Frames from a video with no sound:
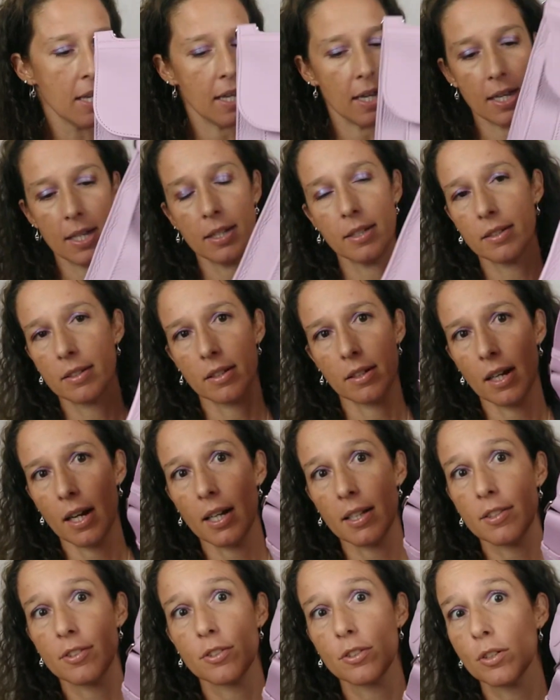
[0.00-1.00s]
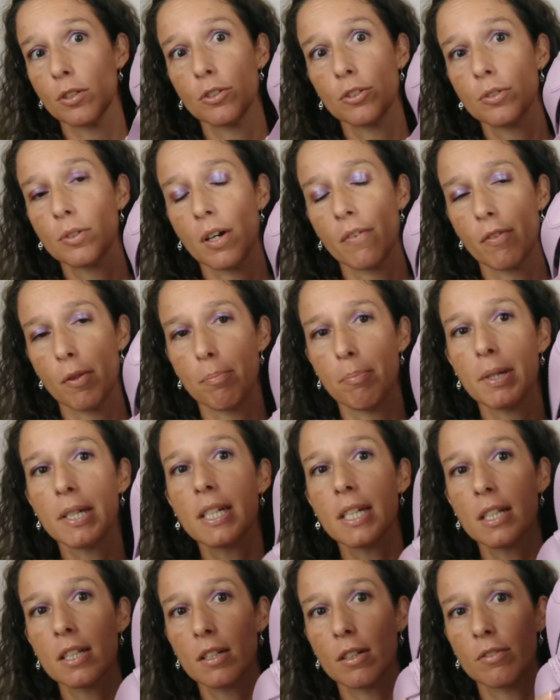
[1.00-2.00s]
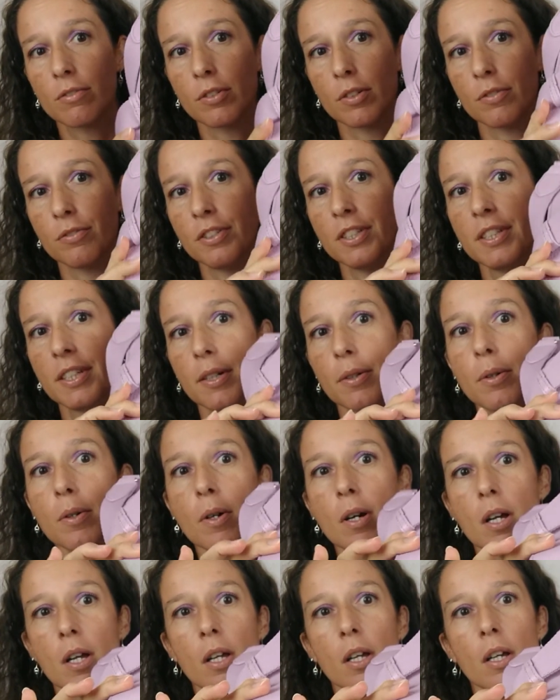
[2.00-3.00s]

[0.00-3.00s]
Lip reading: And I told you at the beginning of the video,